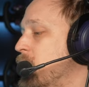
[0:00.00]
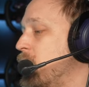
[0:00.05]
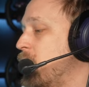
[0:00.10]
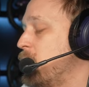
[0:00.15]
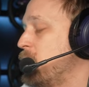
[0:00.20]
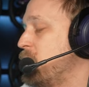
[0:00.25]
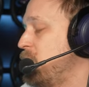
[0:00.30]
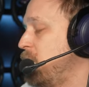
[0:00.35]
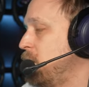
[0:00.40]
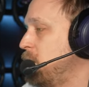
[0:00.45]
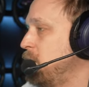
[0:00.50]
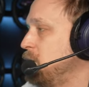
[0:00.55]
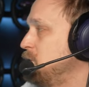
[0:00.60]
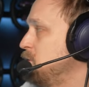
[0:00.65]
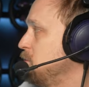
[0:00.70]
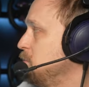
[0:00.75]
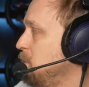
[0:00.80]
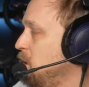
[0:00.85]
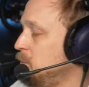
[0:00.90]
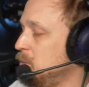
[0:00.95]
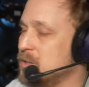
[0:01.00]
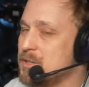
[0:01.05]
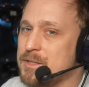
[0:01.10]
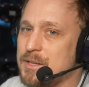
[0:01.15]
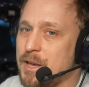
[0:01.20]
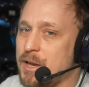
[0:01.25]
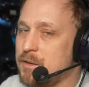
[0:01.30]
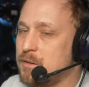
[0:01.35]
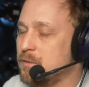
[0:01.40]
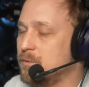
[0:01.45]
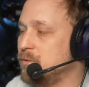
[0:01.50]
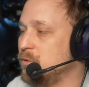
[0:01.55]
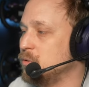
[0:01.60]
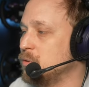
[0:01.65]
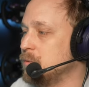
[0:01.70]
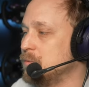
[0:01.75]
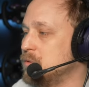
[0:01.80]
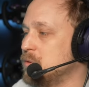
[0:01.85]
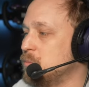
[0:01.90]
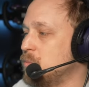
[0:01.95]
I'm thinking to maybe scan a few
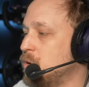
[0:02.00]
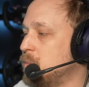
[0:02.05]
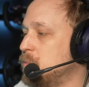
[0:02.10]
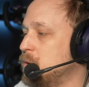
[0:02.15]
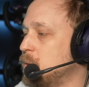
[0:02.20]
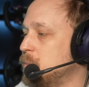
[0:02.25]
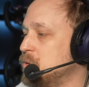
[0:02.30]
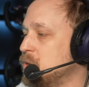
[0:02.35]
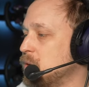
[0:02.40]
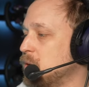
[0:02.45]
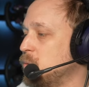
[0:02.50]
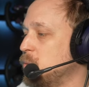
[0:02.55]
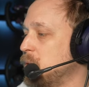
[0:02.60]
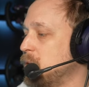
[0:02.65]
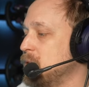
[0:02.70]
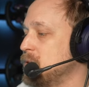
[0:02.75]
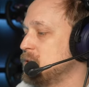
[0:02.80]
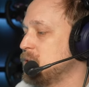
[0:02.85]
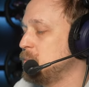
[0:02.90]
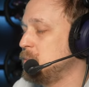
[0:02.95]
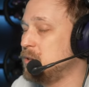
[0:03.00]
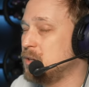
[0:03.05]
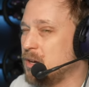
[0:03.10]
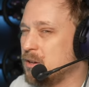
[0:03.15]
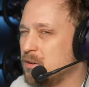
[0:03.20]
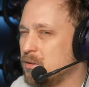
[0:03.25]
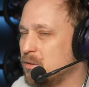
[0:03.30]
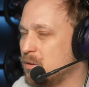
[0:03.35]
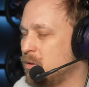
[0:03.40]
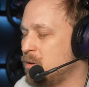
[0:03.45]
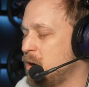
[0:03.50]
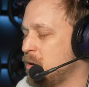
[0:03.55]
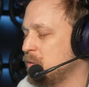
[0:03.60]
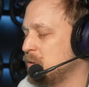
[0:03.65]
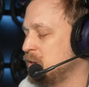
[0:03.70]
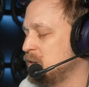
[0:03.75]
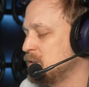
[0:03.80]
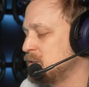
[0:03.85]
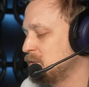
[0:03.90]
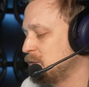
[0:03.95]
of the more popular wheels. I mean, I don't know how
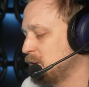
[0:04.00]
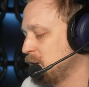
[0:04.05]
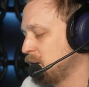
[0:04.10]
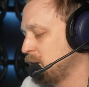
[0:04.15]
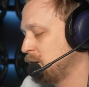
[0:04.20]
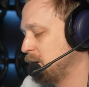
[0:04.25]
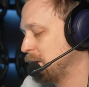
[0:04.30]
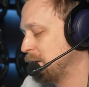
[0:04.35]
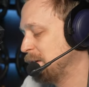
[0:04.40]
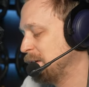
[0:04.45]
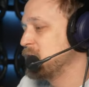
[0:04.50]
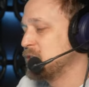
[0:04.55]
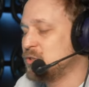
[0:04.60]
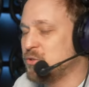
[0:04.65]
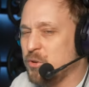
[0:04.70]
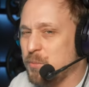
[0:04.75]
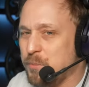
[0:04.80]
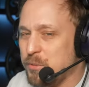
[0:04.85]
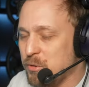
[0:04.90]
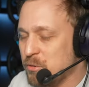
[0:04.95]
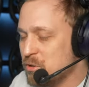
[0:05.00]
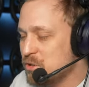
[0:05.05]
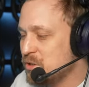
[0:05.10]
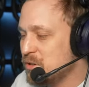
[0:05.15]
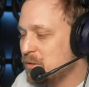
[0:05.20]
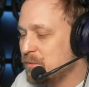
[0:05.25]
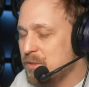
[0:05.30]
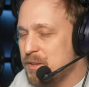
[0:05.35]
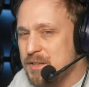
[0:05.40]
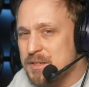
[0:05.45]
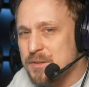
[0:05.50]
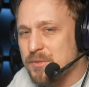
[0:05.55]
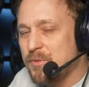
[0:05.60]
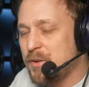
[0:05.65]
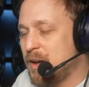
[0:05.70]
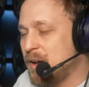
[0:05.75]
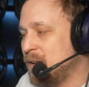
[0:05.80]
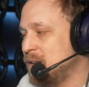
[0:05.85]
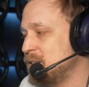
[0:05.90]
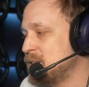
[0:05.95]
it is regarding distribution of these
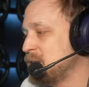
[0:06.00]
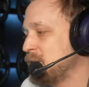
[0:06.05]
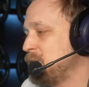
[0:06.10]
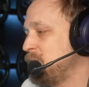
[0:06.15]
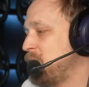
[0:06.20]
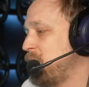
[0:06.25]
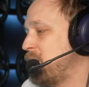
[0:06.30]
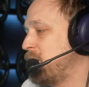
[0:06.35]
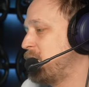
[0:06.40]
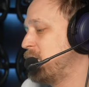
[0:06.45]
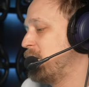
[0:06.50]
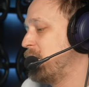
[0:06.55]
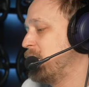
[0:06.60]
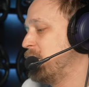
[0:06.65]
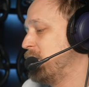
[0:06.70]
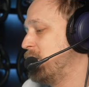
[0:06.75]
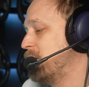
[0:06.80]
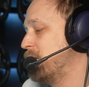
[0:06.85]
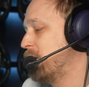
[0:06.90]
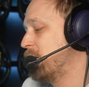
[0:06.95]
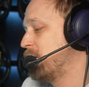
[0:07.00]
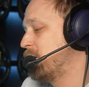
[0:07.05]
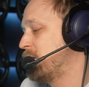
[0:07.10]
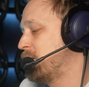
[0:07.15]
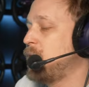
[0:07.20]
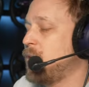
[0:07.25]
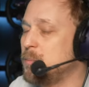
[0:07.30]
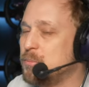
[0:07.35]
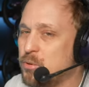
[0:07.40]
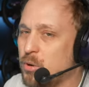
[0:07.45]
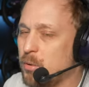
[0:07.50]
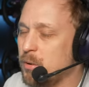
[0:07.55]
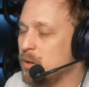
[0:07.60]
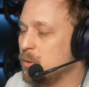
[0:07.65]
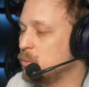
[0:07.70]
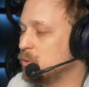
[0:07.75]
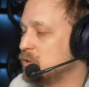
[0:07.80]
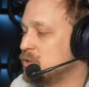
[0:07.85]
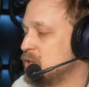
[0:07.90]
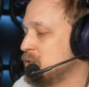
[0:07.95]
files. If there are any, like, I probably
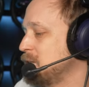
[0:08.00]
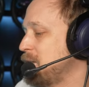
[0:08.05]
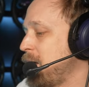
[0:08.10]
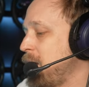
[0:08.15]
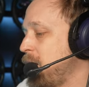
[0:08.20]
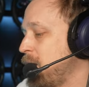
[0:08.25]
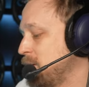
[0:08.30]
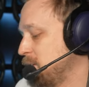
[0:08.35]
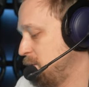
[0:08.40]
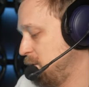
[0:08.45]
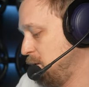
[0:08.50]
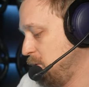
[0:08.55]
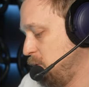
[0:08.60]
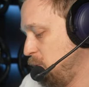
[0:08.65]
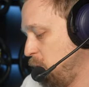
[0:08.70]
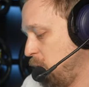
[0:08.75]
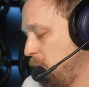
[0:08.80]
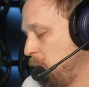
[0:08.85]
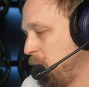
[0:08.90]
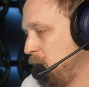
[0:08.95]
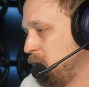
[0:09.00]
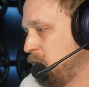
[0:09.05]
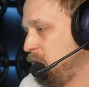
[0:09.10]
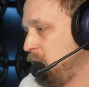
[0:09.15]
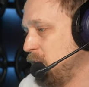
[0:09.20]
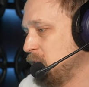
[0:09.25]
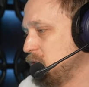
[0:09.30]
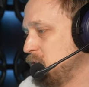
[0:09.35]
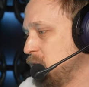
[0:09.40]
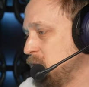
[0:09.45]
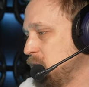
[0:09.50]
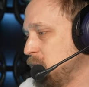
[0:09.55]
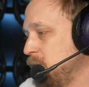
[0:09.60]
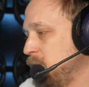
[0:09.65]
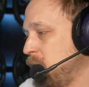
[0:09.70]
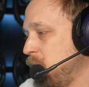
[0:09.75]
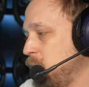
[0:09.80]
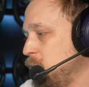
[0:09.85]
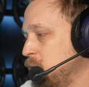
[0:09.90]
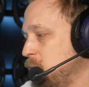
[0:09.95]
would just ask the wheel manufacturers if
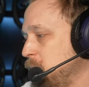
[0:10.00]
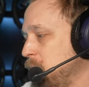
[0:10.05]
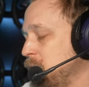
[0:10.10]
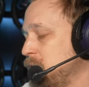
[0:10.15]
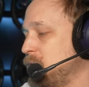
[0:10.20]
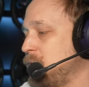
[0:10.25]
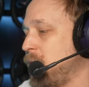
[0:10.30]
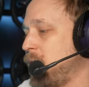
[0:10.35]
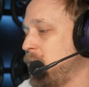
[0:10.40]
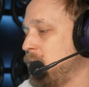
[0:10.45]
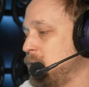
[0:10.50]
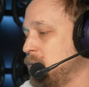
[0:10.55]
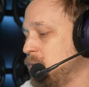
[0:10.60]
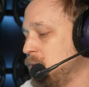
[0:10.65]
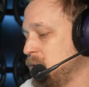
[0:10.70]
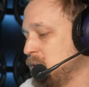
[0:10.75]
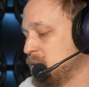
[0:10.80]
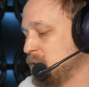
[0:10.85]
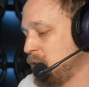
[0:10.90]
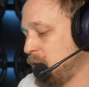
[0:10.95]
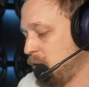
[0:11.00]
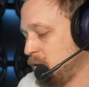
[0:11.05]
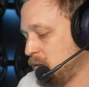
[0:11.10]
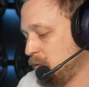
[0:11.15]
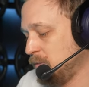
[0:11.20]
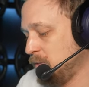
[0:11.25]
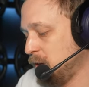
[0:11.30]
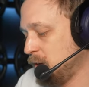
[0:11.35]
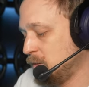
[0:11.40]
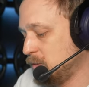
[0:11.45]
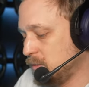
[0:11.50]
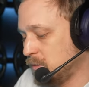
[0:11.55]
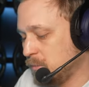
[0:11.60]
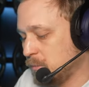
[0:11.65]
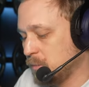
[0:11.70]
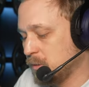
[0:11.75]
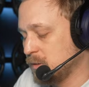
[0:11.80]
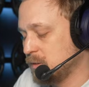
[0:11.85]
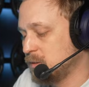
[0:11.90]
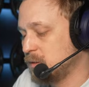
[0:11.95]
they would be fine with a scan of that.
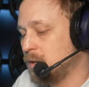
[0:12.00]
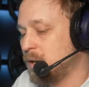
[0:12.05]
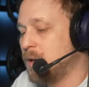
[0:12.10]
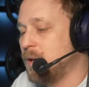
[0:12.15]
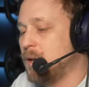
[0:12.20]
But